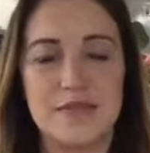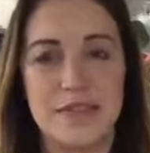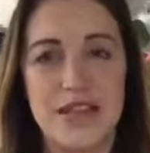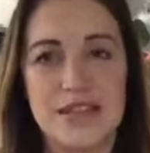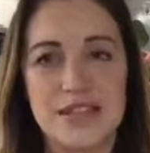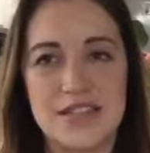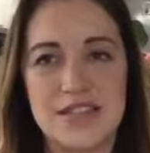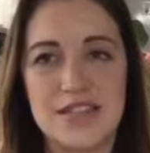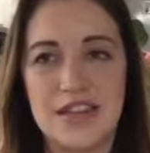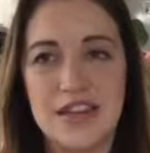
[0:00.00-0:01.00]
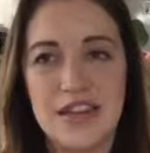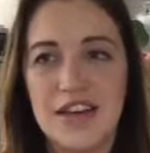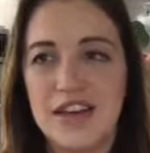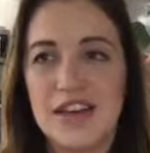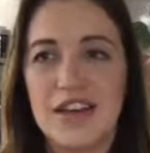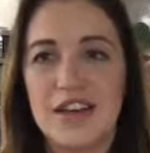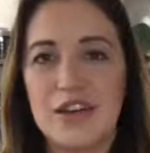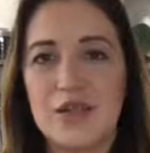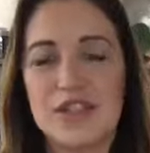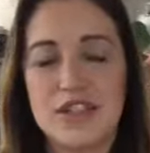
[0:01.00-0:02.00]

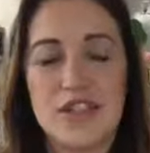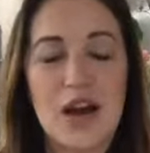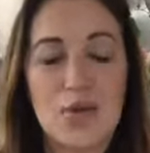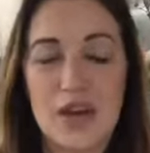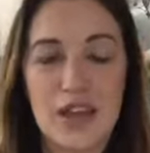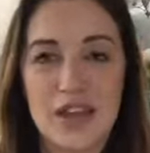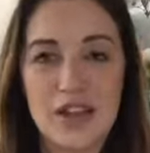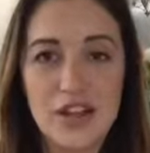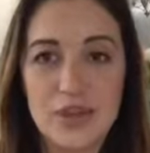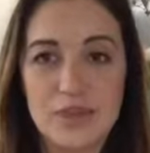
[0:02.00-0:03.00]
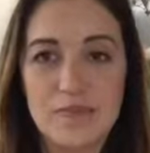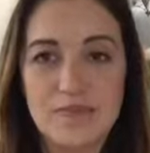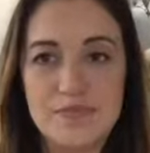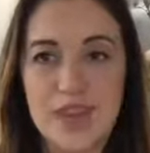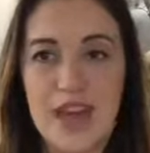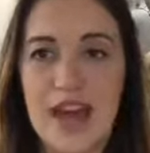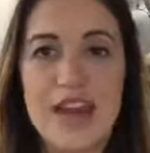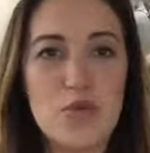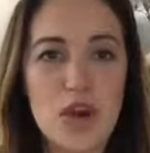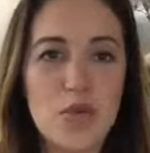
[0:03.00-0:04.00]
we're just not walking it alone. And I
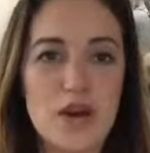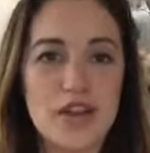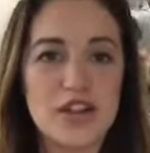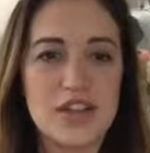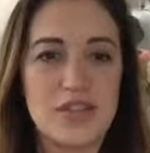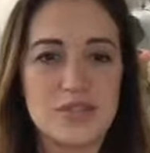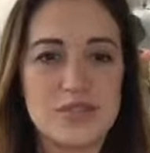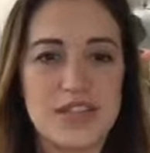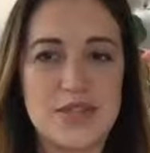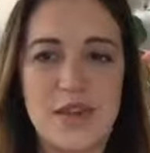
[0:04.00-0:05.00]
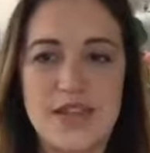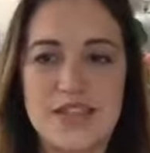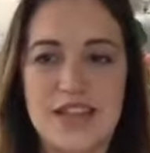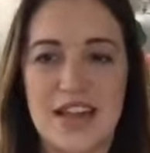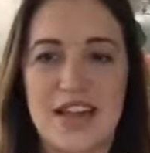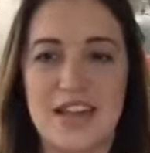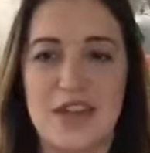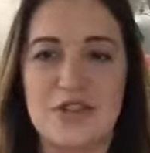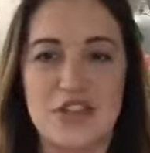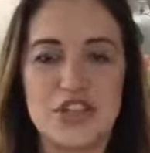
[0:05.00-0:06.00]
didn't want to walk it alone. That's why I decided that I
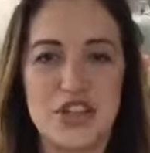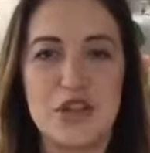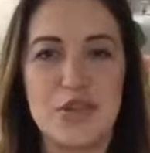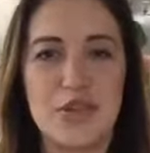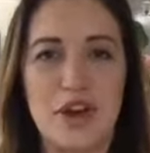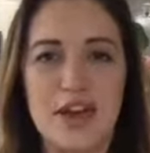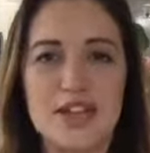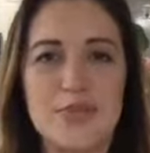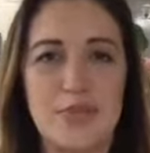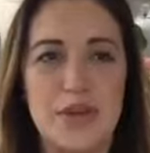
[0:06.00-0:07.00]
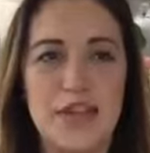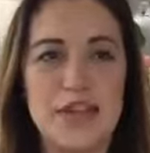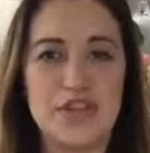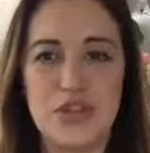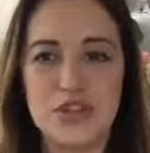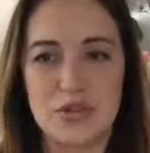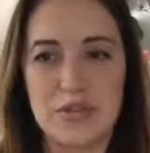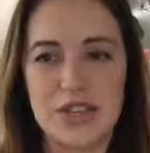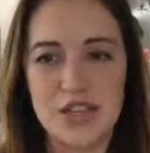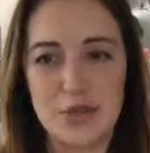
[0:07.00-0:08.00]
was going to share it with you guys, because you guys are
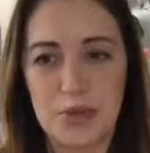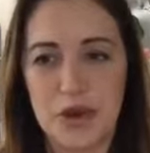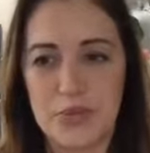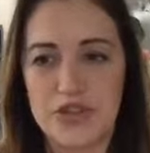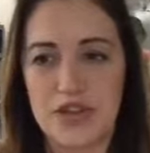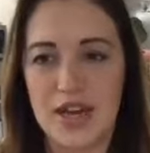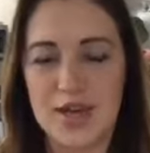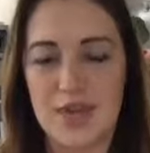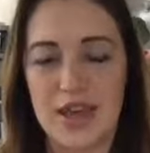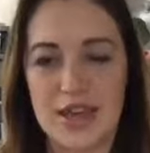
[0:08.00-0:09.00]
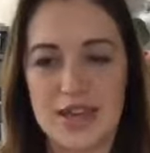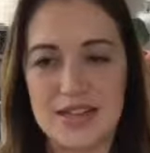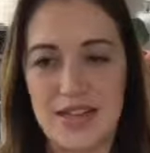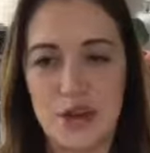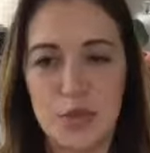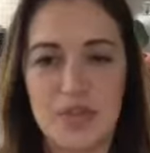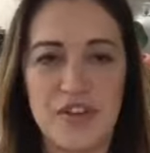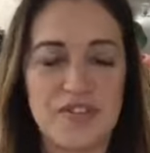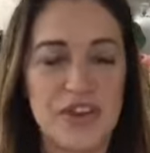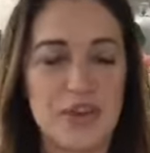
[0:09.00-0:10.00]
amazing. You're part of my tribe, and I hope you
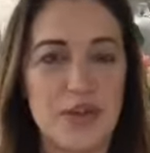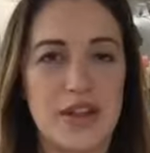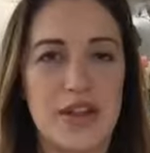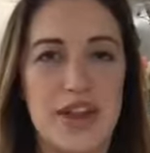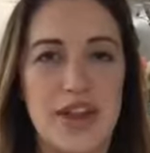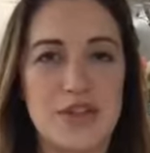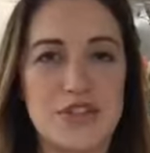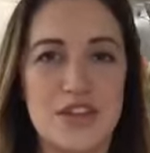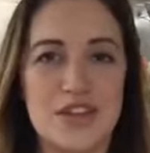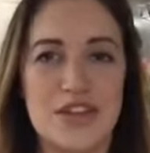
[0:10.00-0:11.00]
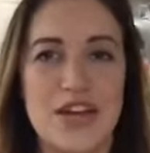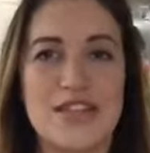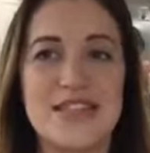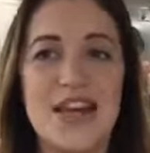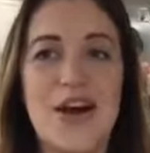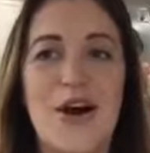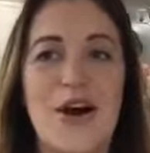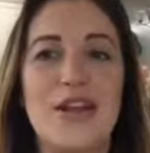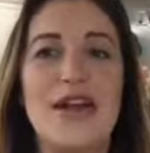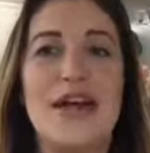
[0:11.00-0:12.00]
find value in it. And I will talk to you guys
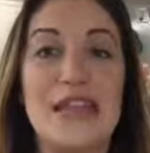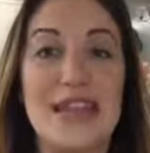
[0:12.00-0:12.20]
on the